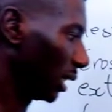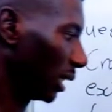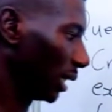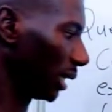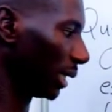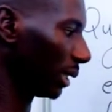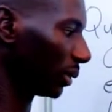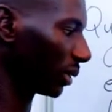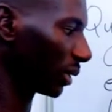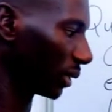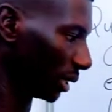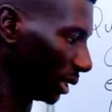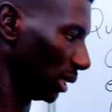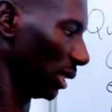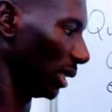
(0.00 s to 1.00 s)
Now,
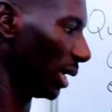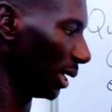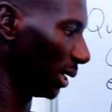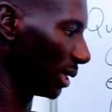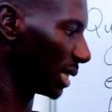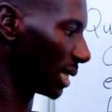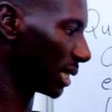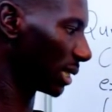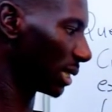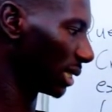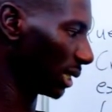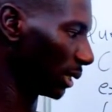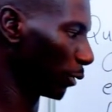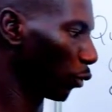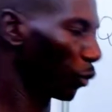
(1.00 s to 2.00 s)
this
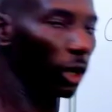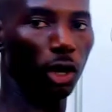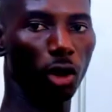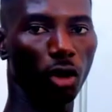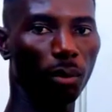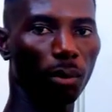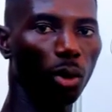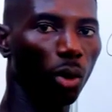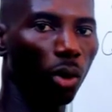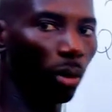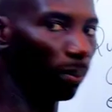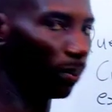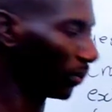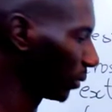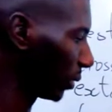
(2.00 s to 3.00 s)
will come
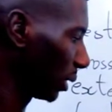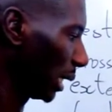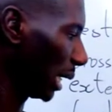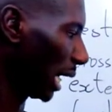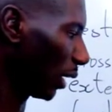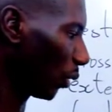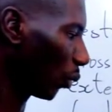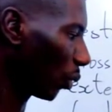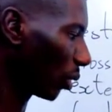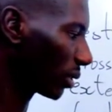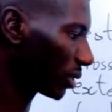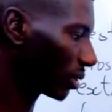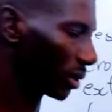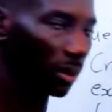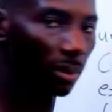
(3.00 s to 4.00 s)
up, and
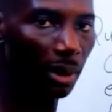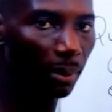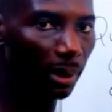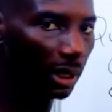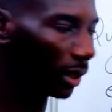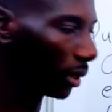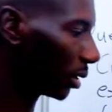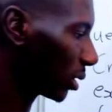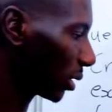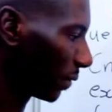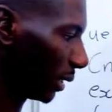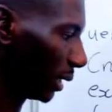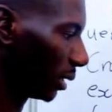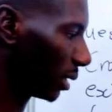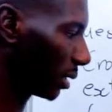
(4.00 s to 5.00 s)
once, remember the laws
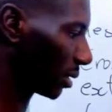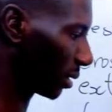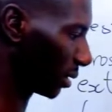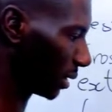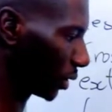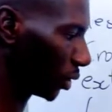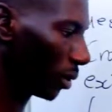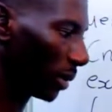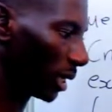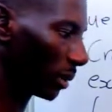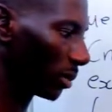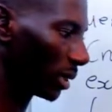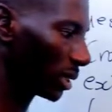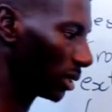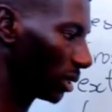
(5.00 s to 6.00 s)
of indices in your
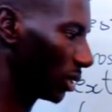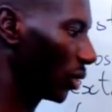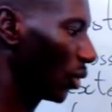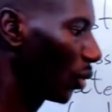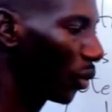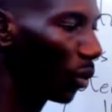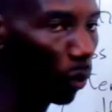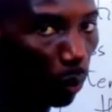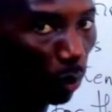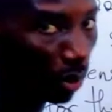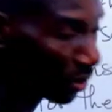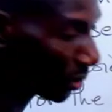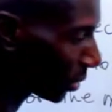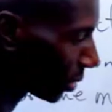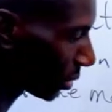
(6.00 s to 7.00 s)
mathematics,
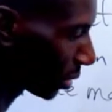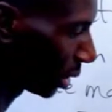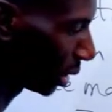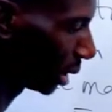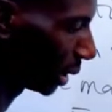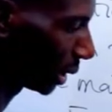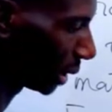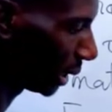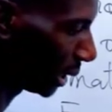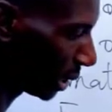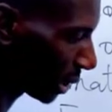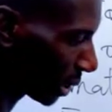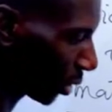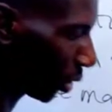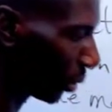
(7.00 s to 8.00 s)
once
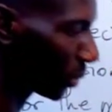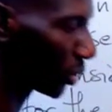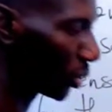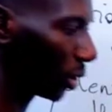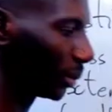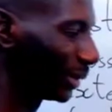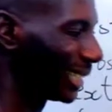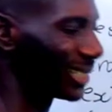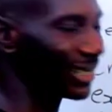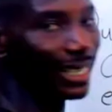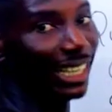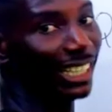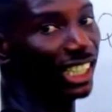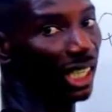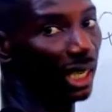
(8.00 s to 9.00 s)
this comes up, the
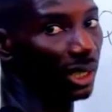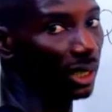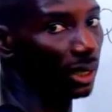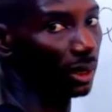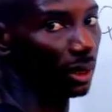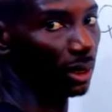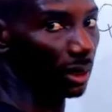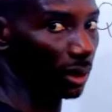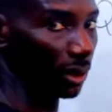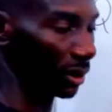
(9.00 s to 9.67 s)
sign changes.